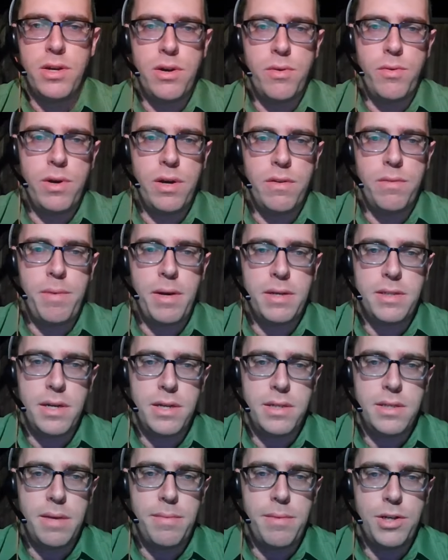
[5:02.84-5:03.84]
wing of the Palestinian
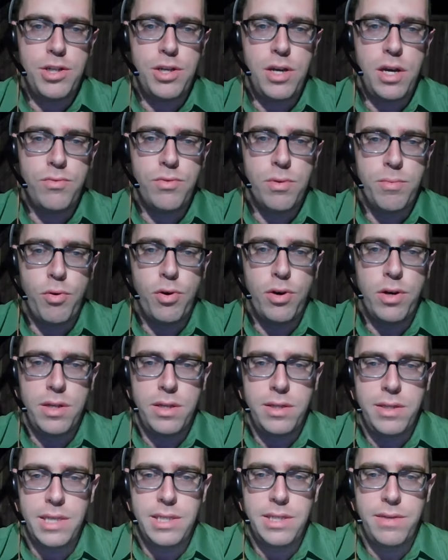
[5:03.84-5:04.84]
Islamic Jihad, reported
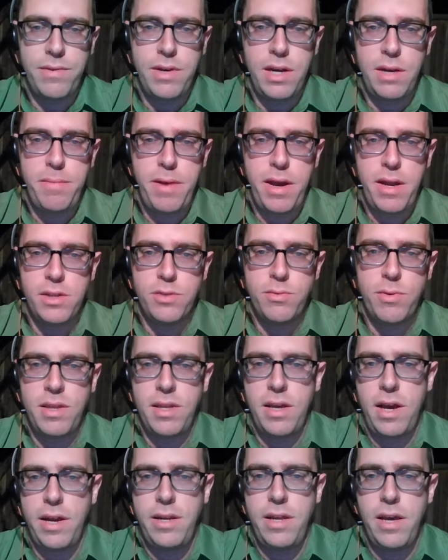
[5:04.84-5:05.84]
intensive gun battles with the
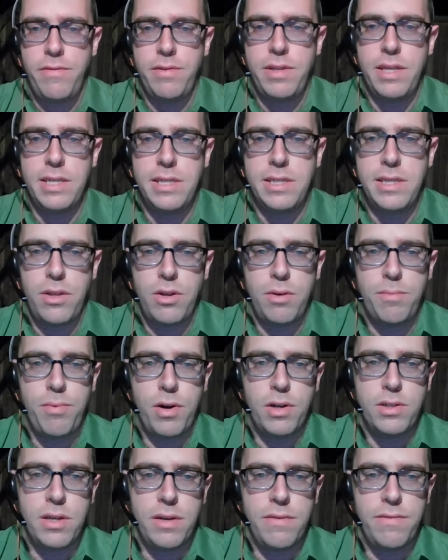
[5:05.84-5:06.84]
IDF in the southern
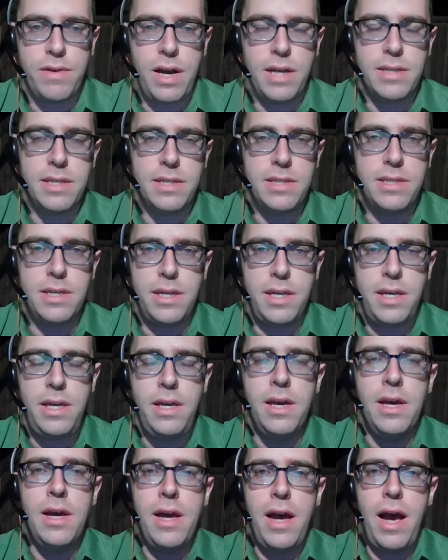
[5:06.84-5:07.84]
parts of Gaza City,
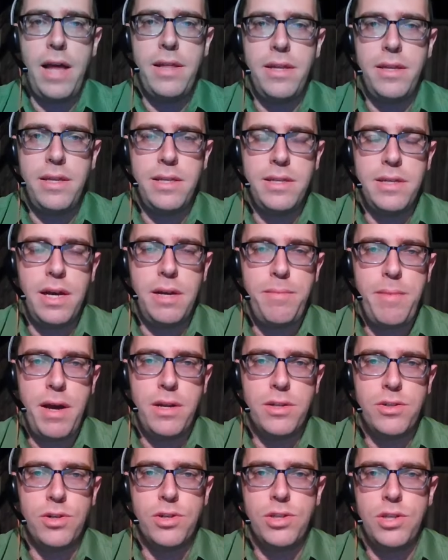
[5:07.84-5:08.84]
and that these gun
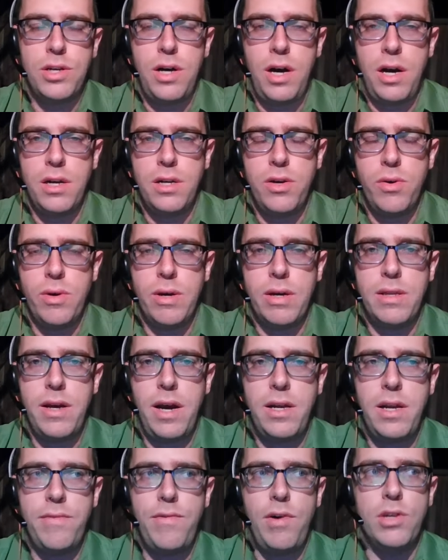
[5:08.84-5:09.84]
battles are still ongoing. The
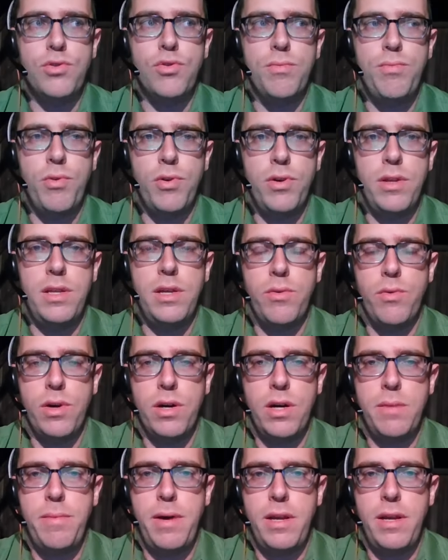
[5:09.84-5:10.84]
IDF also reported there were
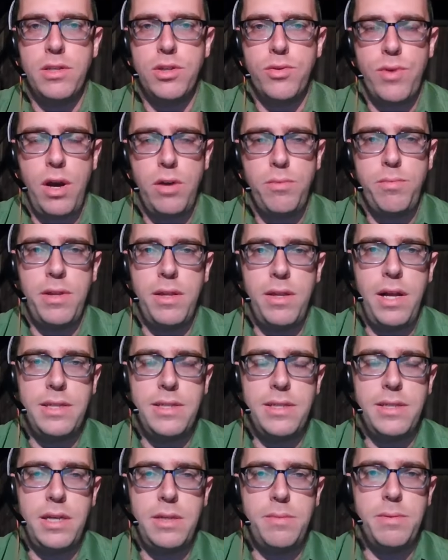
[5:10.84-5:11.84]
gun battles throughout, but not
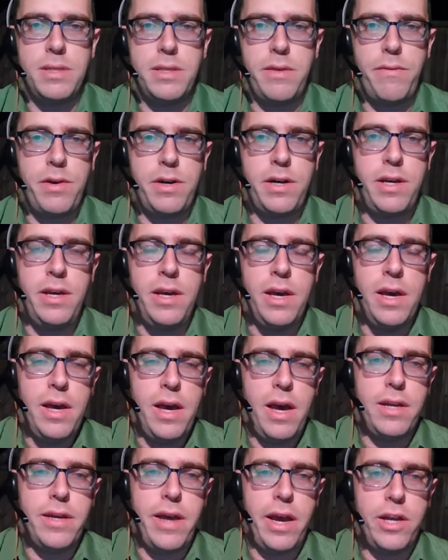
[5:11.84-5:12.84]
state specifically
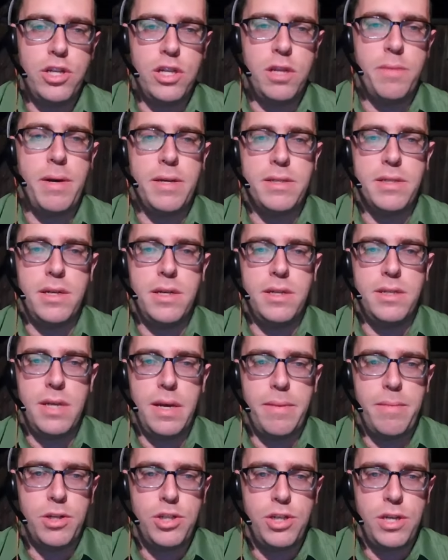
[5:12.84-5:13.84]
engaging the Palestinian
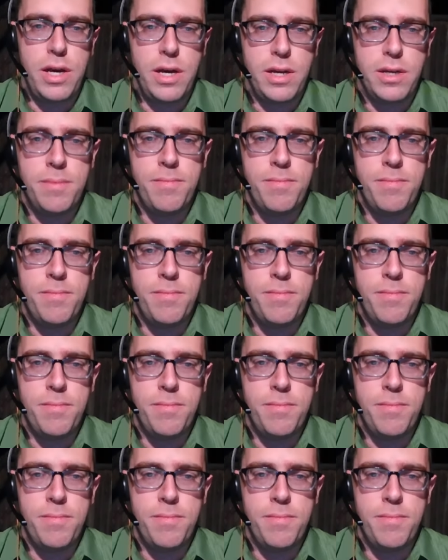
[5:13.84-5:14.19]
Islamic Jihad.